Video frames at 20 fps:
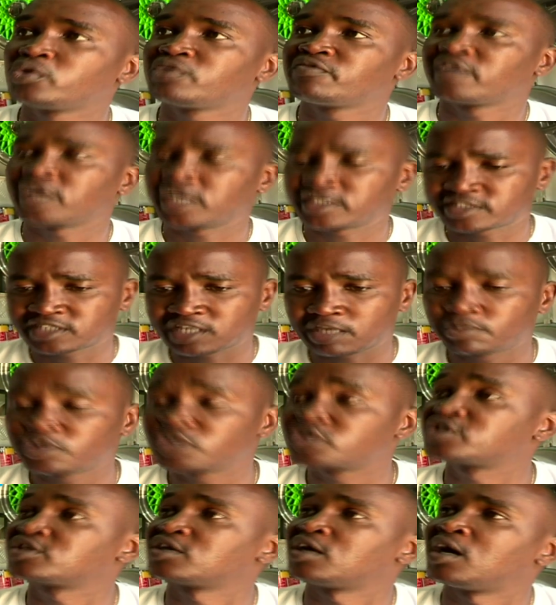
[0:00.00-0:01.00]
We've
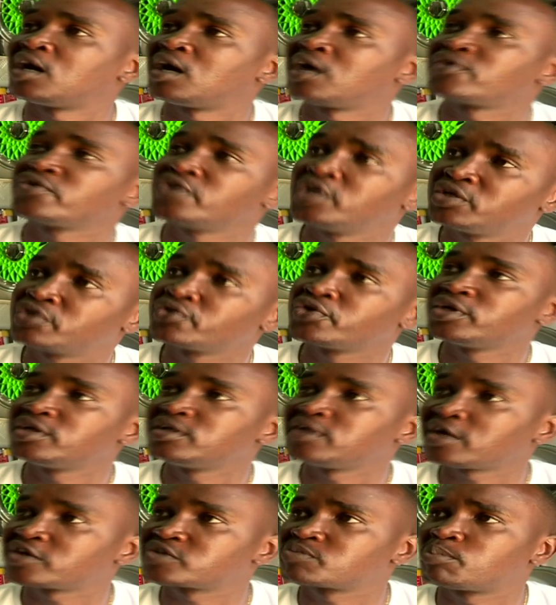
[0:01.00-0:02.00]
established a, a really,
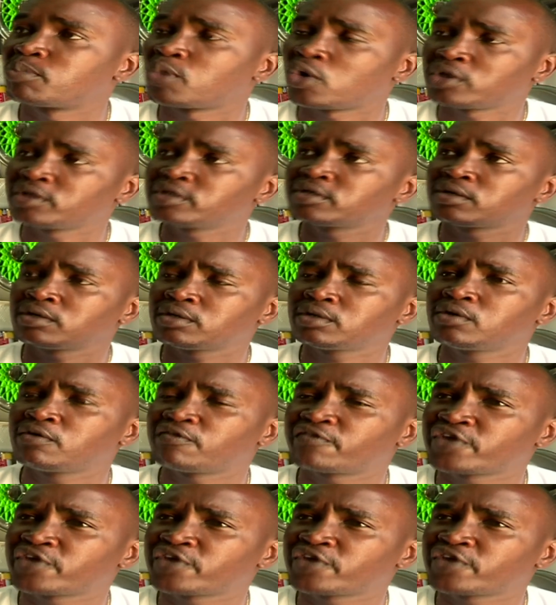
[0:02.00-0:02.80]
really nice bond uh,